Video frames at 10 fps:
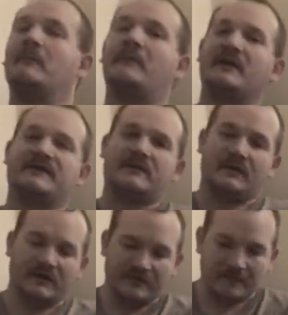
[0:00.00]
that
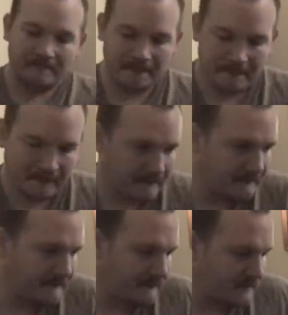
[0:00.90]
serious,
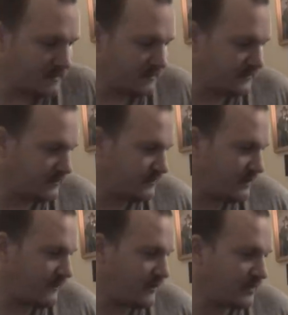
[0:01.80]
is since
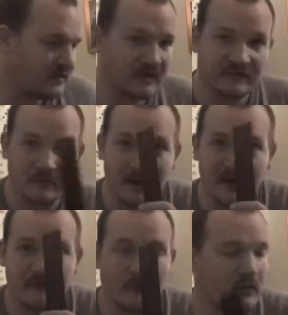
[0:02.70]
I've got the extra
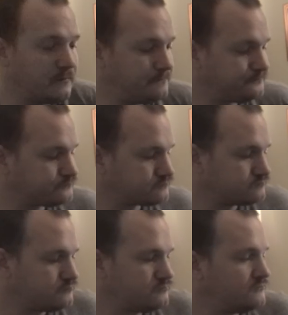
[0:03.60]
mag for it,
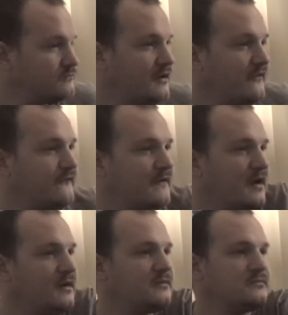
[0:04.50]
I've
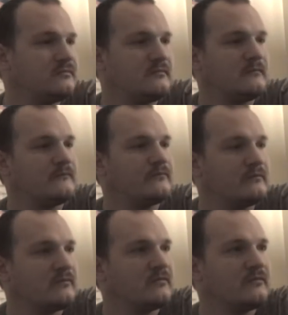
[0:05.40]
got,
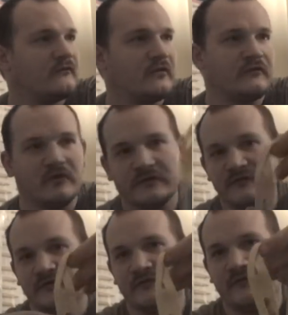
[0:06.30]
first of all, this
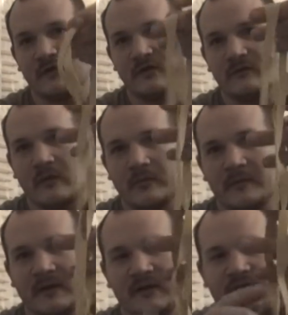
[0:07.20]
is just a funky rubber
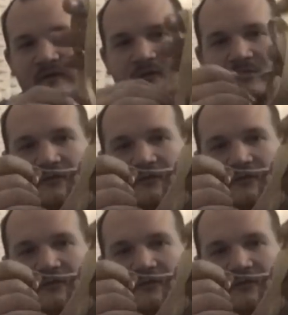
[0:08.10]
band I found.